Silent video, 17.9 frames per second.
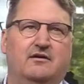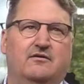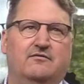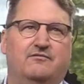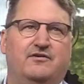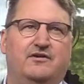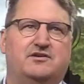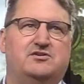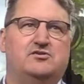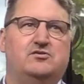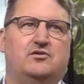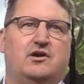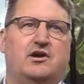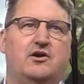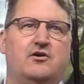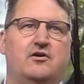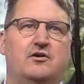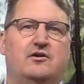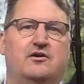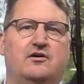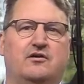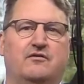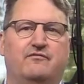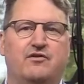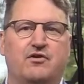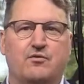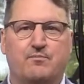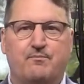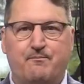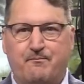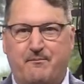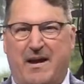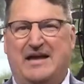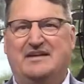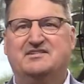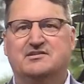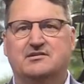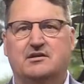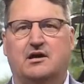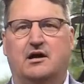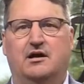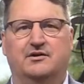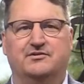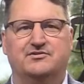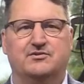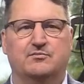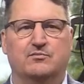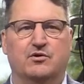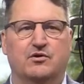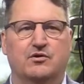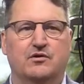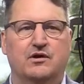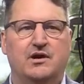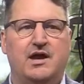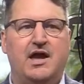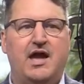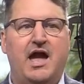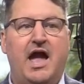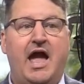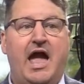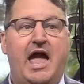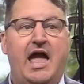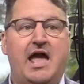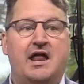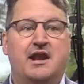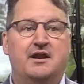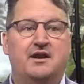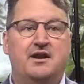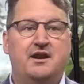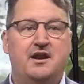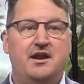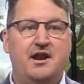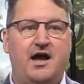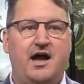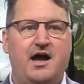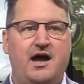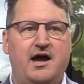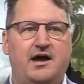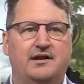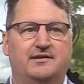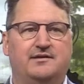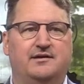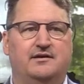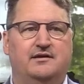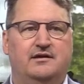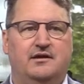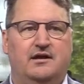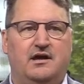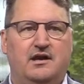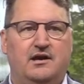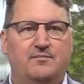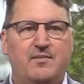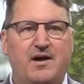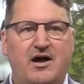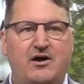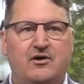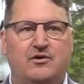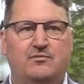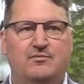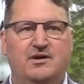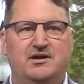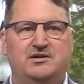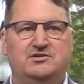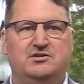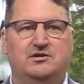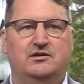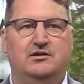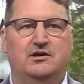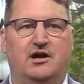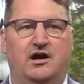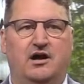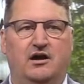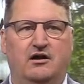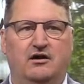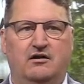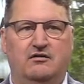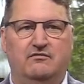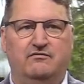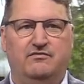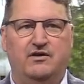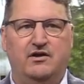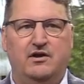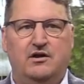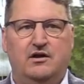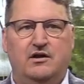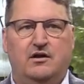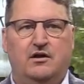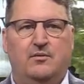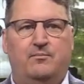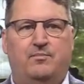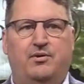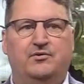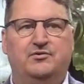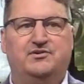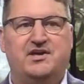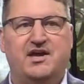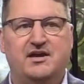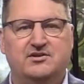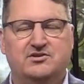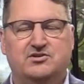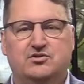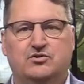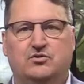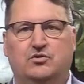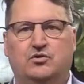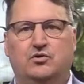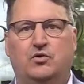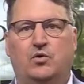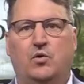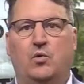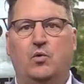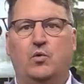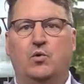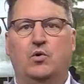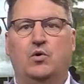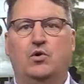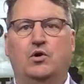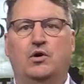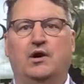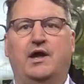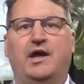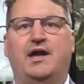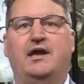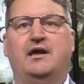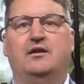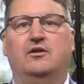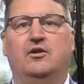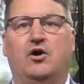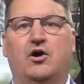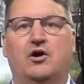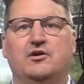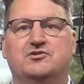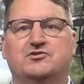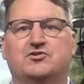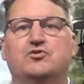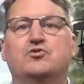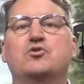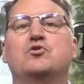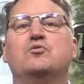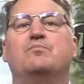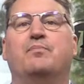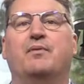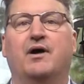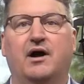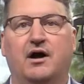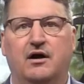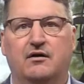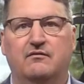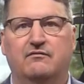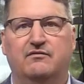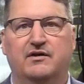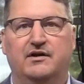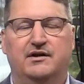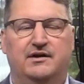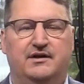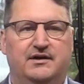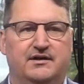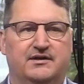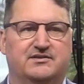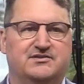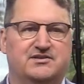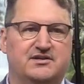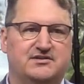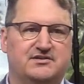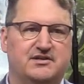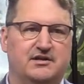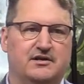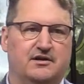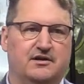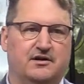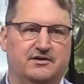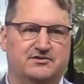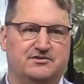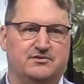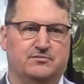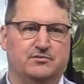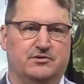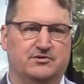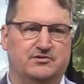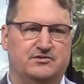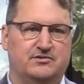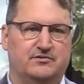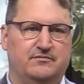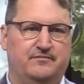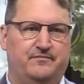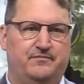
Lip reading: fictional character of your best customer and not an amalgamation of potential or a large group of existing customers.